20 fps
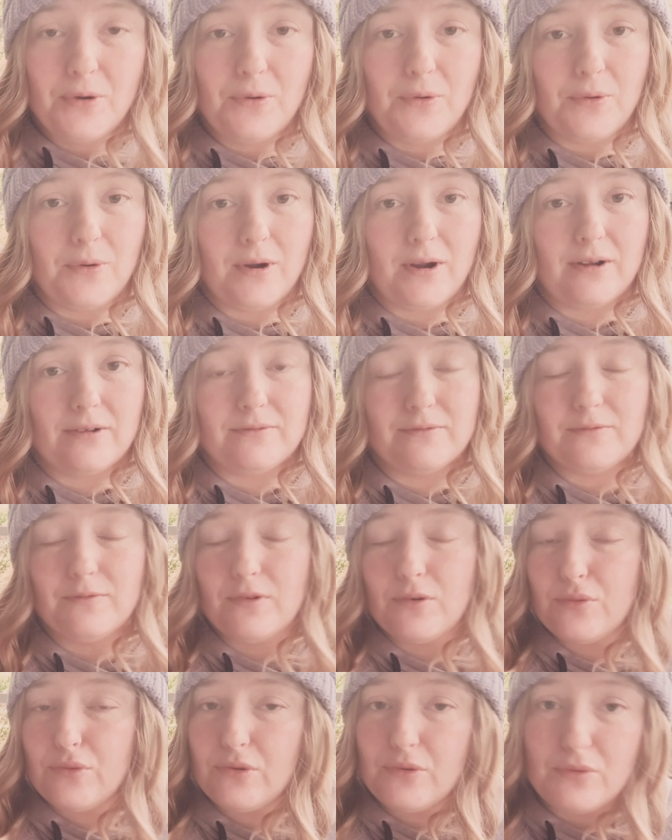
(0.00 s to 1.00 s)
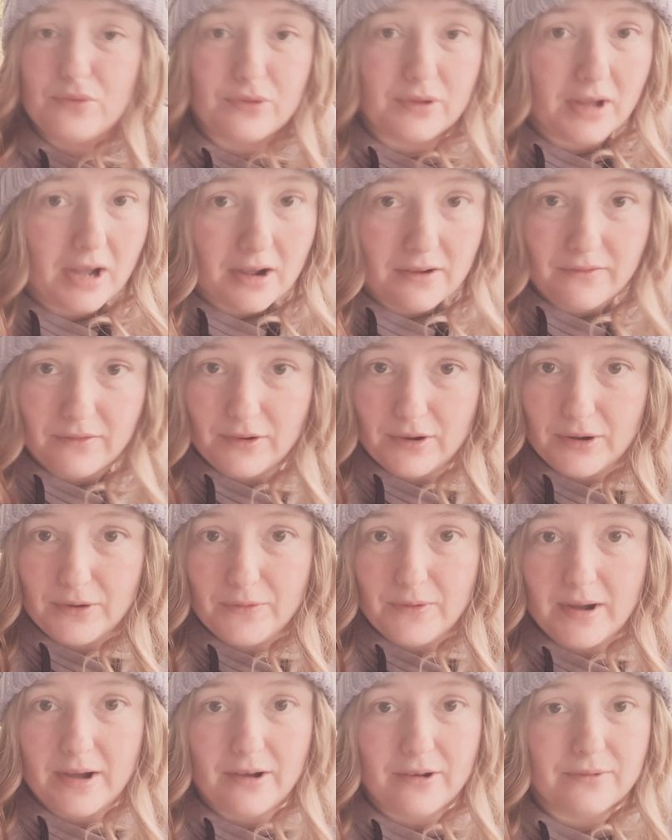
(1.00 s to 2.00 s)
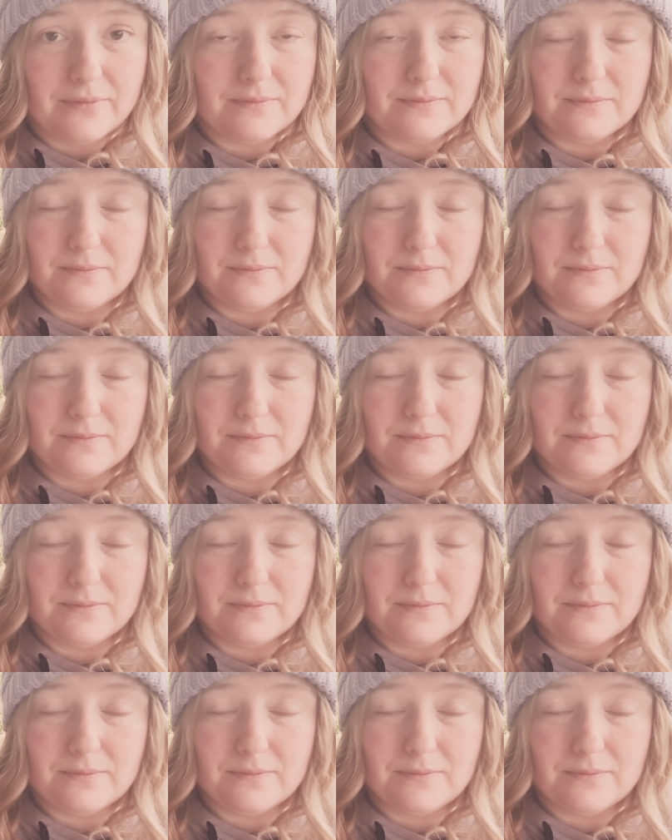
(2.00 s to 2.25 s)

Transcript: or the rooster wasn't covering well.